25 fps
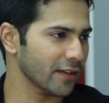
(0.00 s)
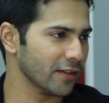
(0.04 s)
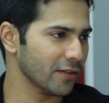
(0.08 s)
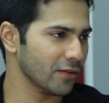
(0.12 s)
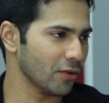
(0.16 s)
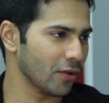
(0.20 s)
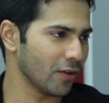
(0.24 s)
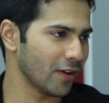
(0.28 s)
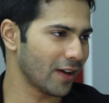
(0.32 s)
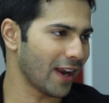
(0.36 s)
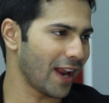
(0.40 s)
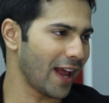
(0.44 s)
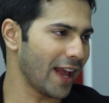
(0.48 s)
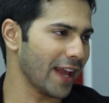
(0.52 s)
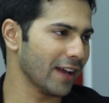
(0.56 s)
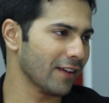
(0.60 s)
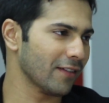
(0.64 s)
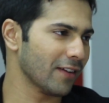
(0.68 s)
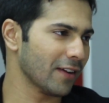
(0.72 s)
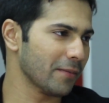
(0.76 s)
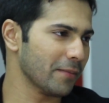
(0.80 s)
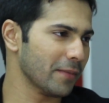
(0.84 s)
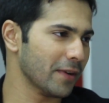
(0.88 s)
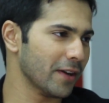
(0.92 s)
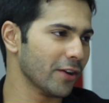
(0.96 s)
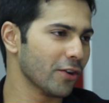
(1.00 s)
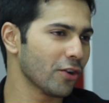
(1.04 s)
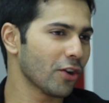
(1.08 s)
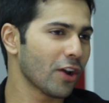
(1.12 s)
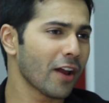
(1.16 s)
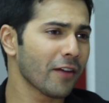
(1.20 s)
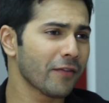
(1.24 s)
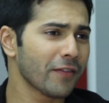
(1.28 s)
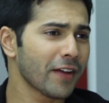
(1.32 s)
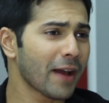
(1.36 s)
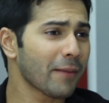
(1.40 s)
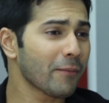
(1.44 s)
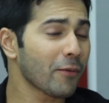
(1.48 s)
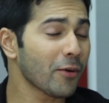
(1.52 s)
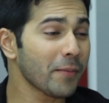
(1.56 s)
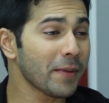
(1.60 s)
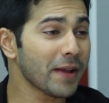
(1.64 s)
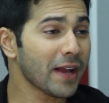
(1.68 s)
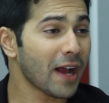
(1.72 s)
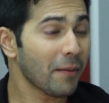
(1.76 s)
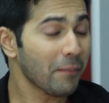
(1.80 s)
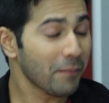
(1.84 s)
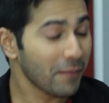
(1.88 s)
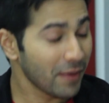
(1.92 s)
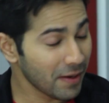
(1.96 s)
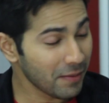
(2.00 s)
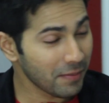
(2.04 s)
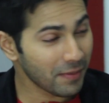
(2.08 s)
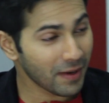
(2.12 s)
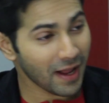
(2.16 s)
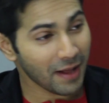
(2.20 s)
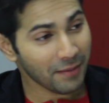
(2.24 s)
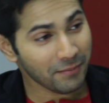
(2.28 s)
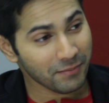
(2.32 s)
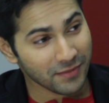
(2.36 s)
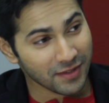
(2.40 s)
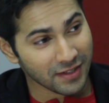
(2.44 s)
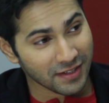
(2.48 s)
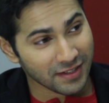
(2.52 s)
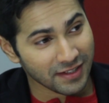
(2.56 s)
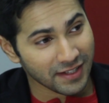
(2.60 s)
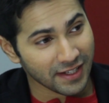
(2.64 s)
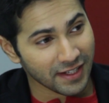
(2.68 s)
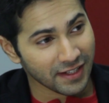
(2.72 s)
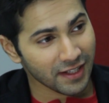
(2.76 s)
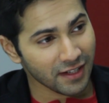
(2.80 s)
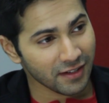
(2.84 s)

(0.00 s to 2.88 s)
So you're crying one minute, so you're laughing. I'm not being humble, but I'm just saying